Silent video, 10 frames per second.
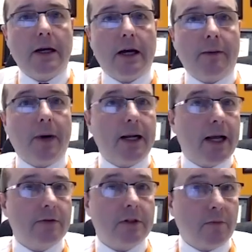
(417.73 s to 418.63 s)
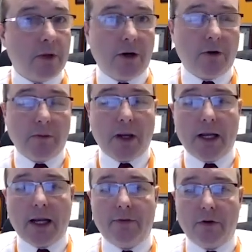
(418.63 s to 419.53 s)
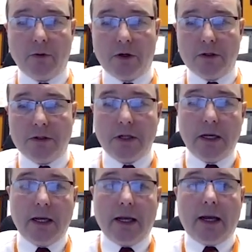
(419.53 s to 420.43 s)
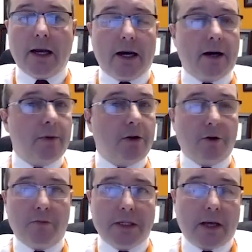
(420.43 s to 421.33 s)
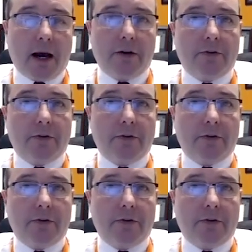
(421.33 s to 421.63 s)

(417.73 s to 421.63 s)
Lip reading: might have some lingering pain afterwards. It could be side